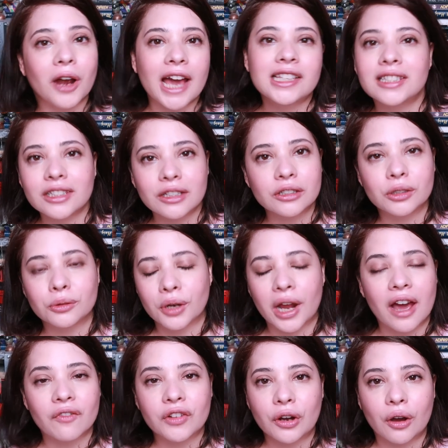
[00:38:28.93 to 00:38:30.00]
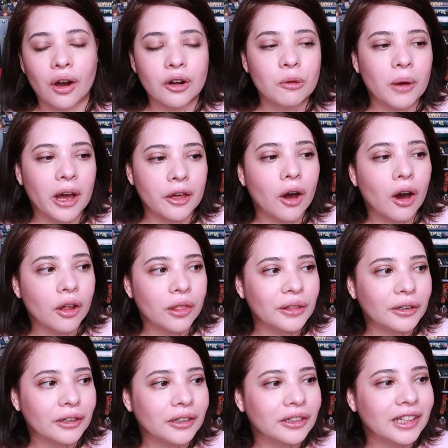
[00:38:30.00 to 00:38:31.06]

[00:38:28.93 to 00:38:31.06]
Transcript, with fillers: I still don't have an auto-buy author.